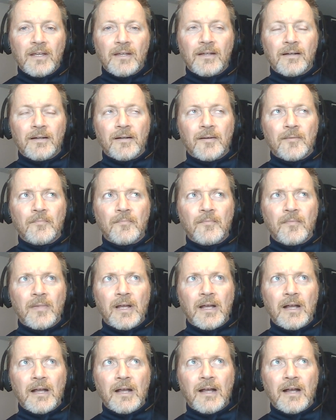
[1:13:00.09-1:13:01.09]
Um,
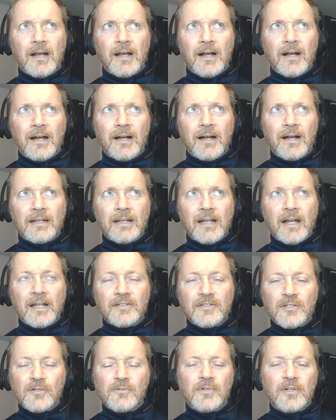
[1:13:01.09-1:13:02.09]
I, I
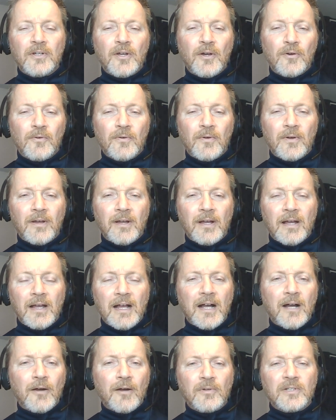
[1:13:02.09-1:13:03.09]
don't know
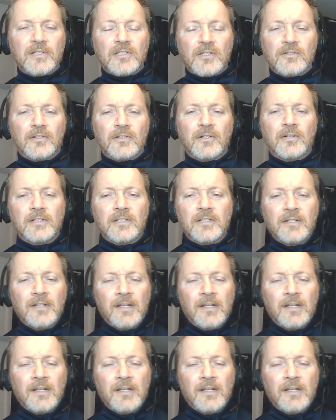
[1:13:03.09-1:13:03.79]
how it started.